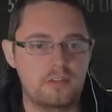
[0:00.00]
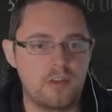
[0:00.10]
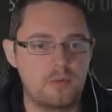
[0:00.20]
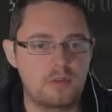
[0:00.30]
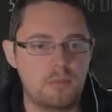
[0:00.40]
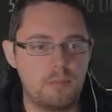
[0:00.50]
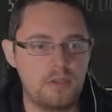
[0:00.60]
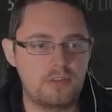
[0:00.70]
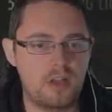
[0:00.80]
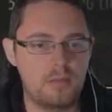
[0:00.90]
to start. We've got
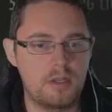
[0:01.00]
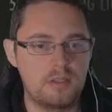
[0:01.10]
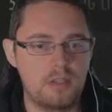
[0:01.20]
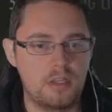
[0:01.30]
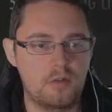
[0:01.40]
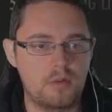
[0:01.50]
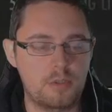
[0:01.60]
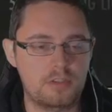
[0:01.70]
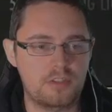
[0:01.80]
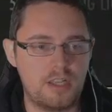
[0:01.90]
Pierce Armor and
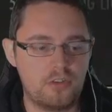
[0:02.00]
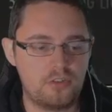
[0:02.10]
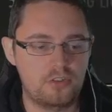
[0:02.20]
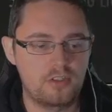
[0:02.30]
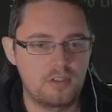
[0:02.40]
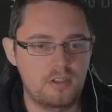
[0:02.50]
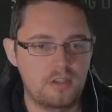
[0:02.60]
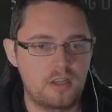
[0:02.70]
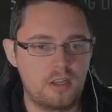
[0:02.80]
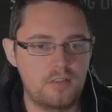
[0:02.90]
Heroic Slash.
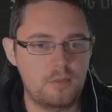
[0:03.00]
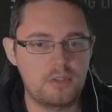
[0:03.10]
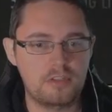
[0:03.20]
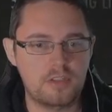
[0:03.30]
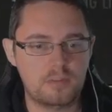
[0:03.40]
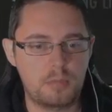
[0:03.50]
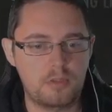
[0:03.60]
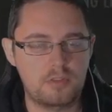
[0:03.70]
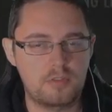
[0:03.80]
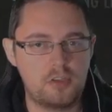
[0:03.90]
Then we use an
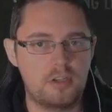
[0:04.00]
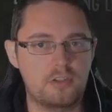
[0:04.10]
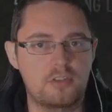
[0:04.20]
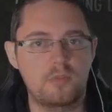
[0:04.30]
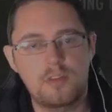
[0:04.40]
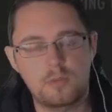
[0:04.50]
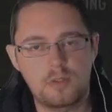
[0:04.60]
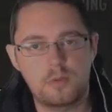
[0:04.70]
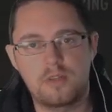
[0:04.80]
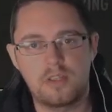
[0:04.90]
Explosive Charge. And the reason
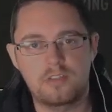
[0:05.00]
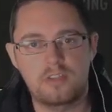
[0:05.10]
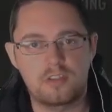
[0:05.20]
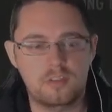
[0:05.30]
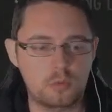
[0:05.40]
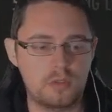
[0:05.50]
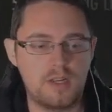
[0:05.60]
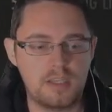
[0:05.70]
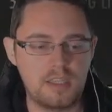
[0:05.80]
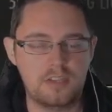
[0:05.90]
we're doing this is because one of our